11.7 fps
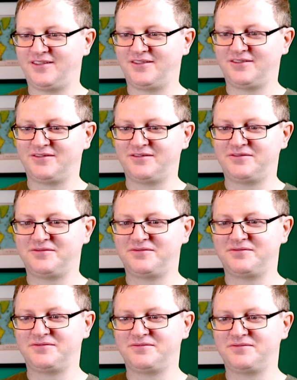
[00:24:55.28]

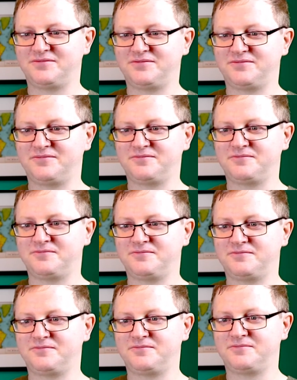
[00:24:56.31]

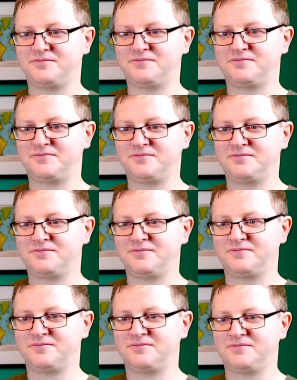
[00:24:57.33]

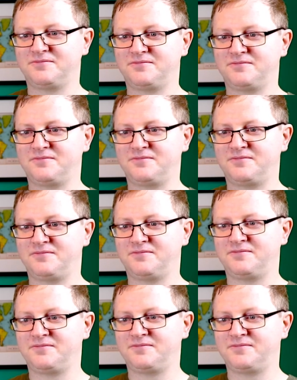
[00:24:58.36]

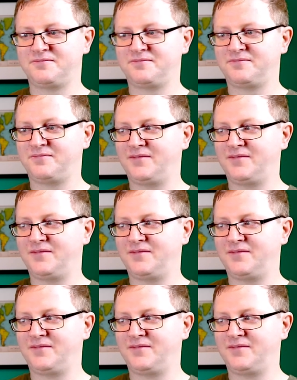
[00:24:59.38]
(silent)